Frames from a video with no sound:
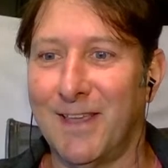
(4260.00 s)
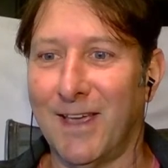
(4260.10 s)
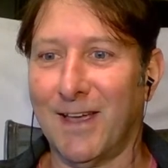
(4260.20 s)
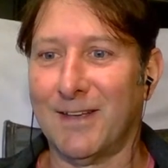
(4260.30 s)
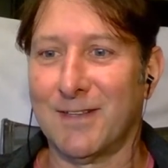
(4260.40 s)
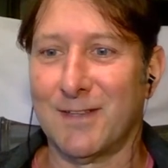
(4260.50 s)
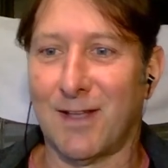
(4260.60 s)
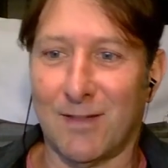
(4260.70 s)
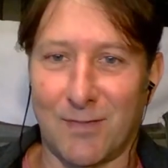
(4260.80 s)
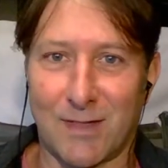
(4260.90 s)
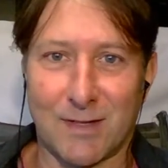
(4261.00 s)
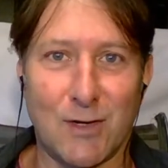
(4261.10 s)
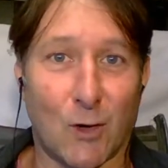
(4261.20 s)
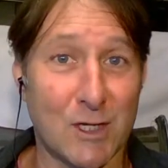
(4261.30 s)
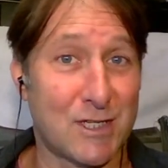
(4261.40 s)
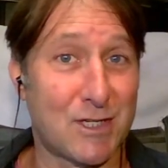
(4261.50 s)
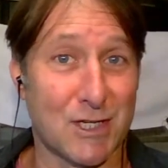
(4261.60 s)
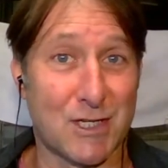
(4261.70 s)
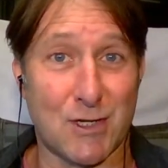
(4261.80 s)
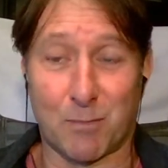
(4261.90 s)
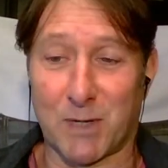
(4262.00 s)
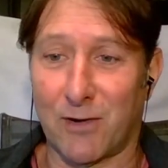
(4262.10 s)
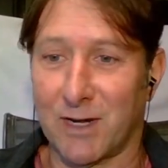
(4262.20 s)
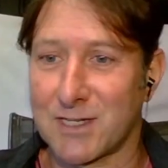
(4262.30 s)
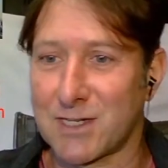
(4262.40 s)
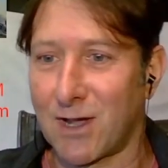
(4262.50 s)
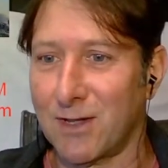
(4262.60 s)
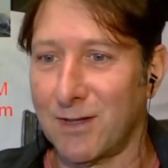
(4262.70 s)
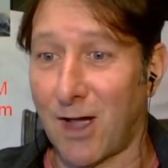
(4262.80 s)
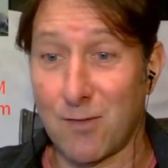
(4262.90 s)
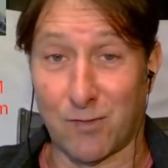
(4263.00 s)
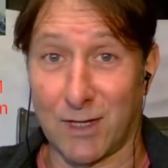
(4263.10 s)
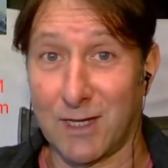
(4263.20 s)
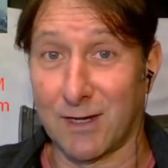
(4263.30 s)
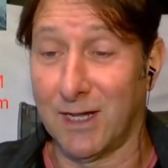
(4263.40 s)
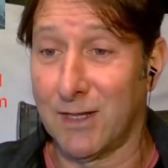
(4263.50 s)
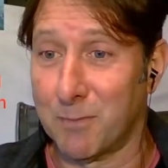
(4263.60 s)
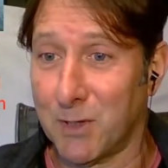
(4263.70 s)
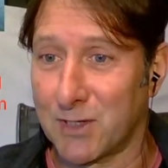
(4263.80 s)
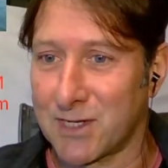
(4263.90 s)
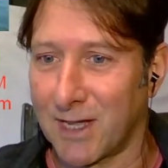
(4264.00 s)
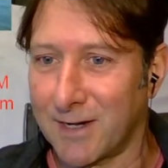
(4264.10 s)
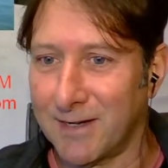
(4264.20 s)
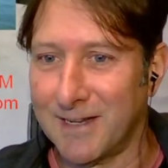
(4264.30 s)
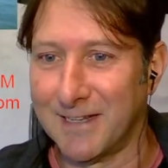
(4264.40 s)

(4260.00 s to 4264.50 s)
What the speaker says: yeah, the noise has just stopped, Eric, so hopefully you can hear the birds again.